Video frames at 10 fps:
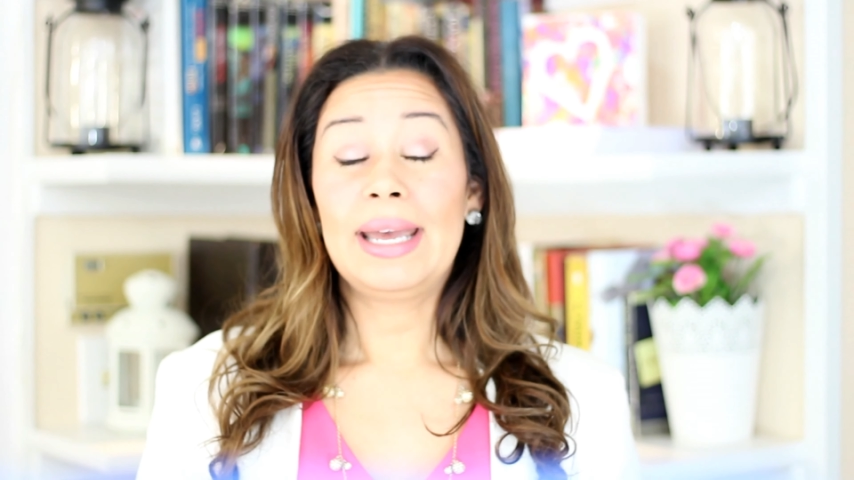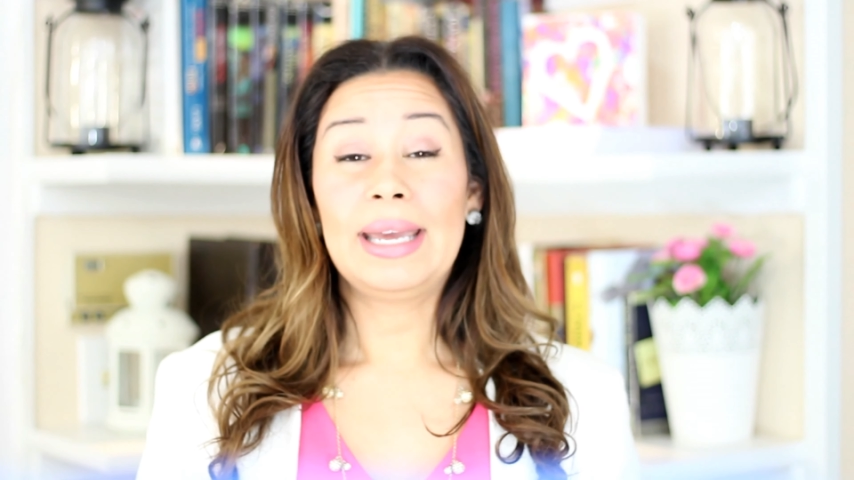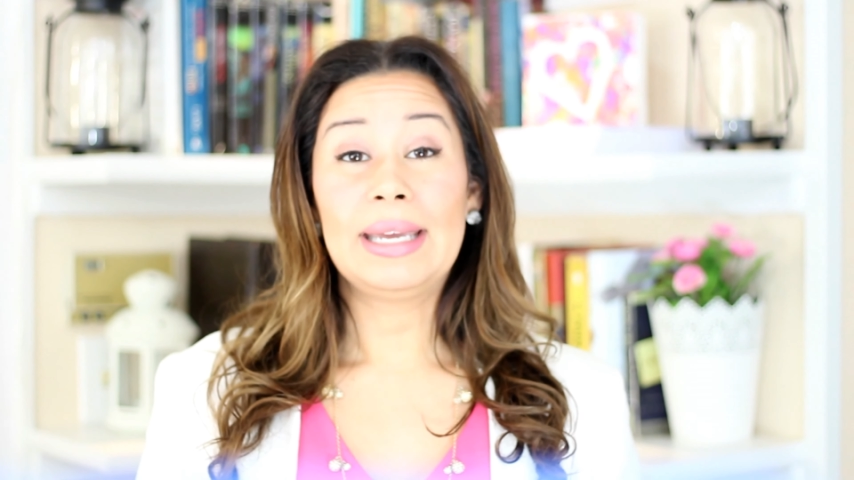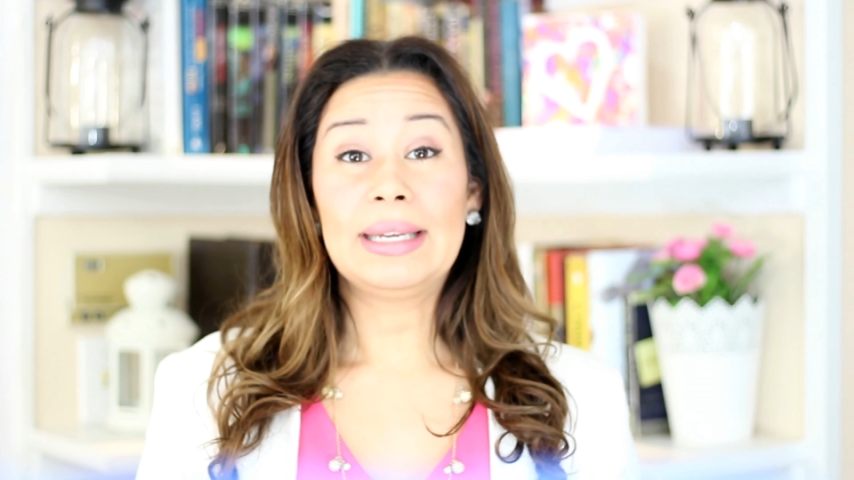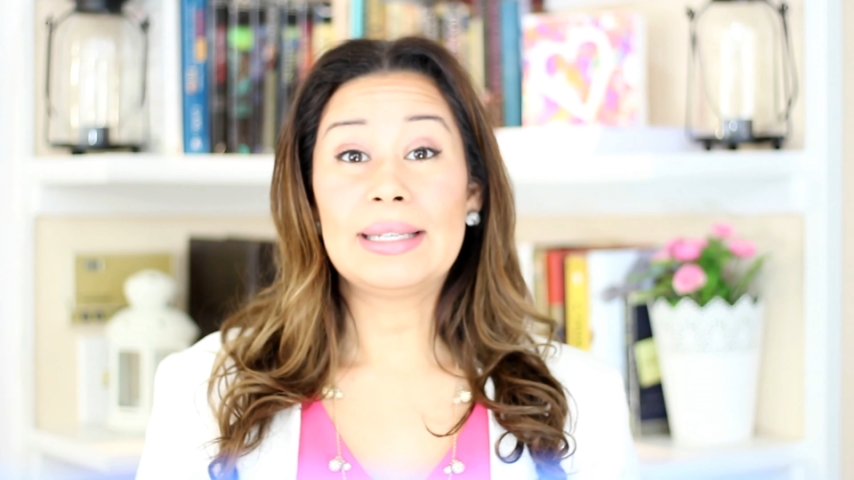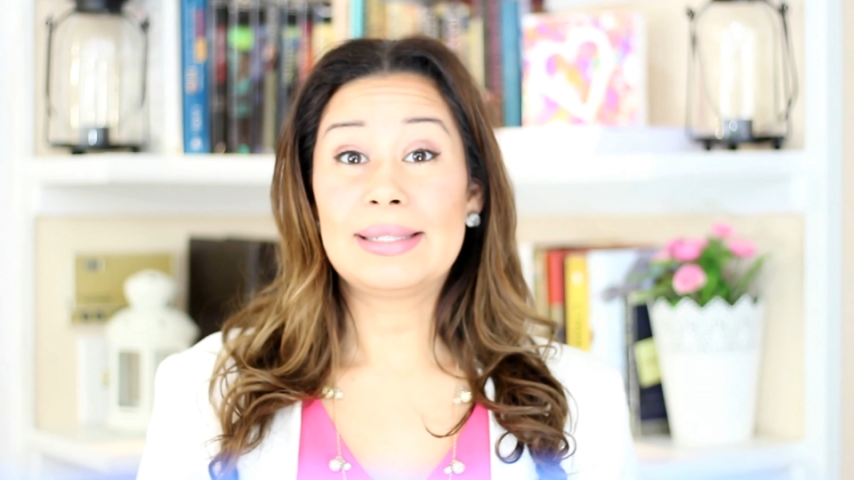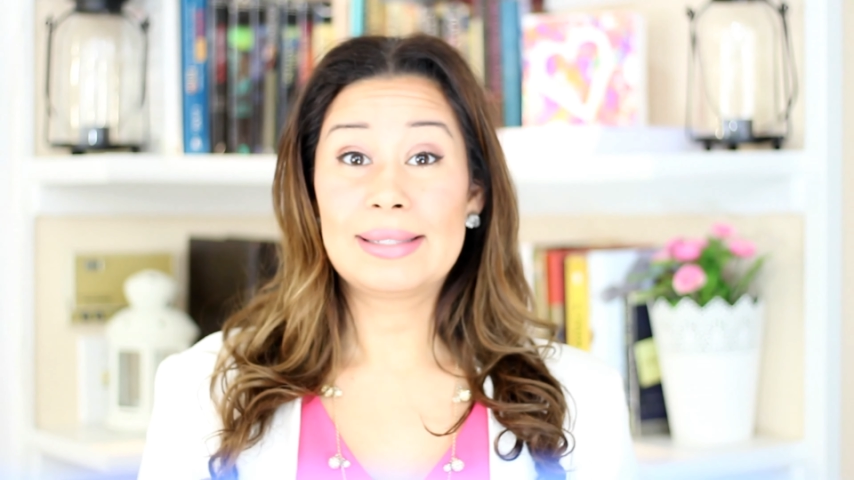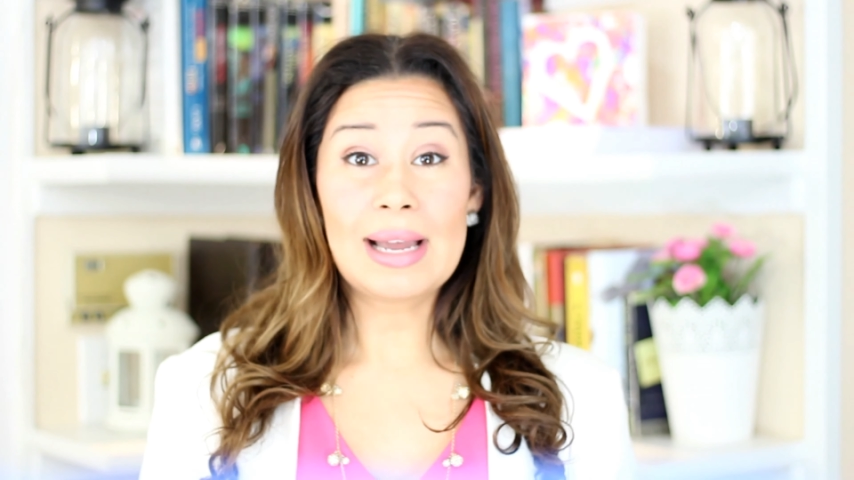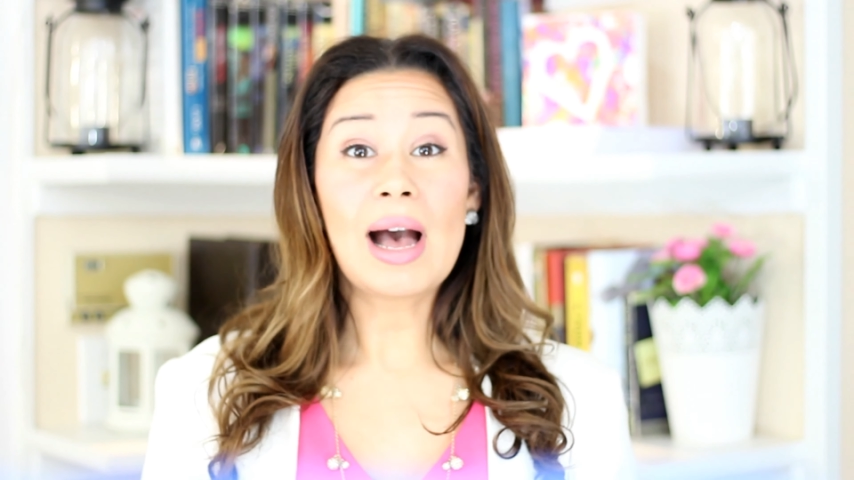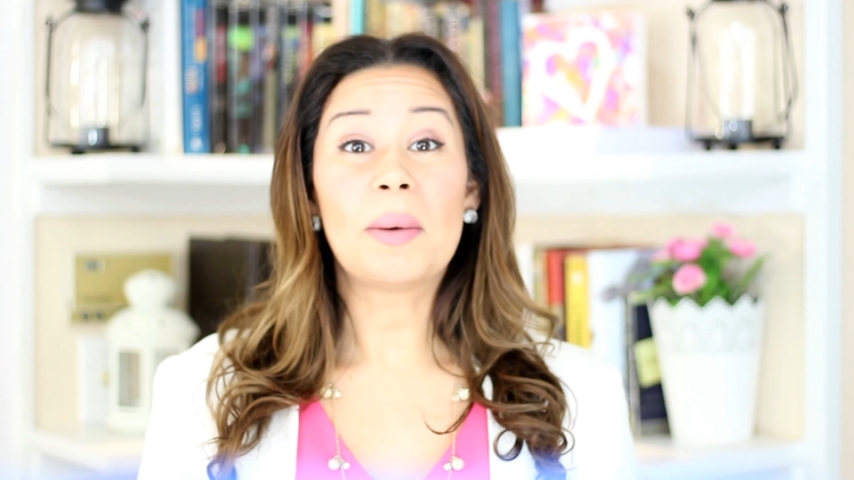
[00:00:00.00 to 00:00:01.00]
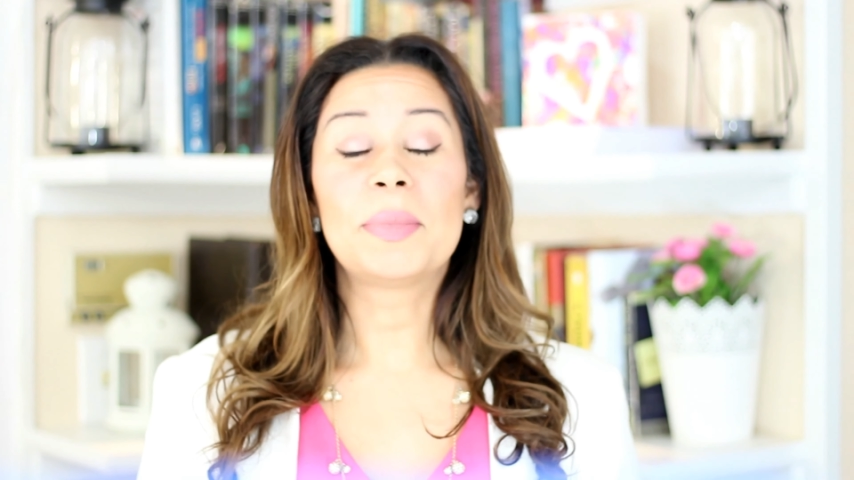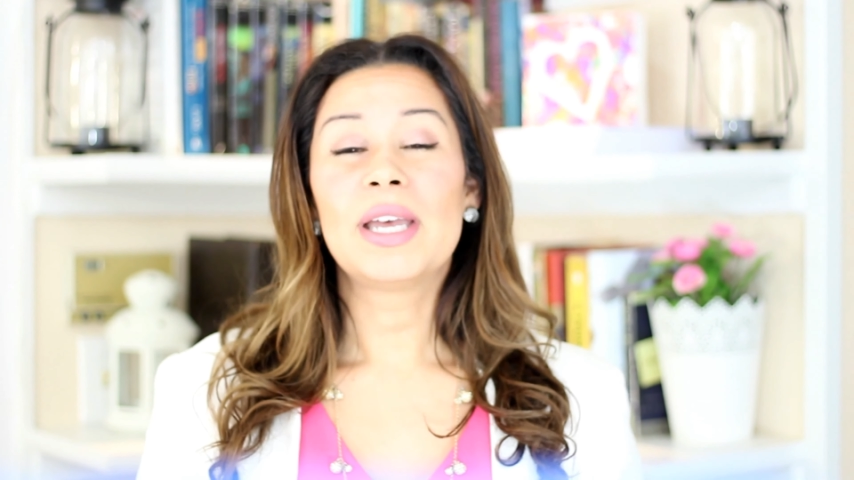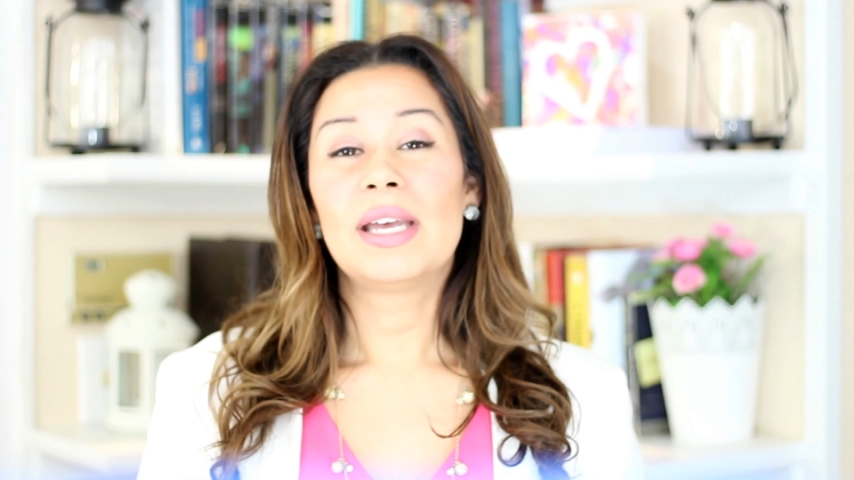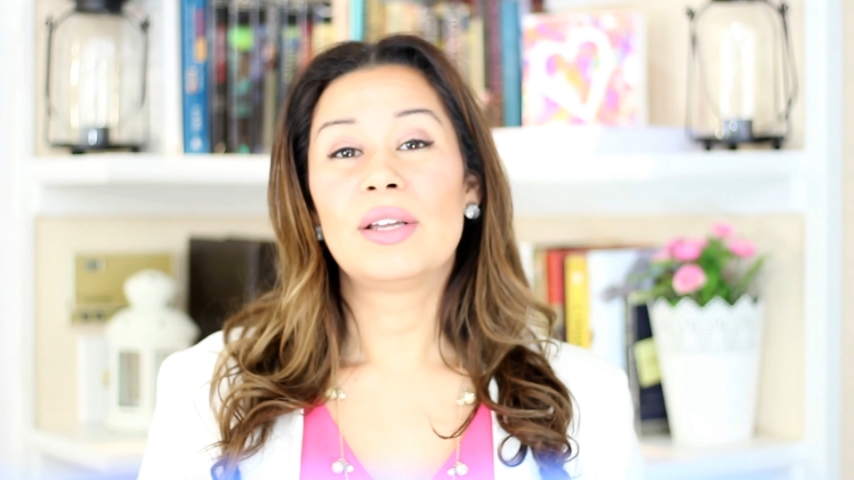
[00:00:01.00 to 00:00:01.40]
a, a stop